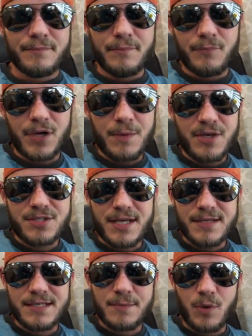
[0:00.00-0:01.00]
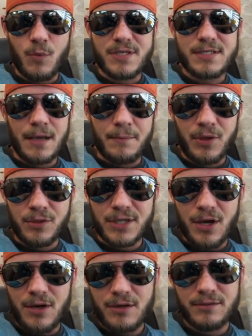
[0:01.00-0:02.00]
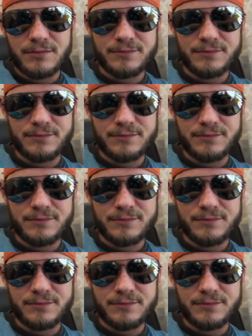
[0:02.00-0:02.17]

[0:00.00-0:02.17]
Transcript: Pretty much that simple. What's up, Bulldog?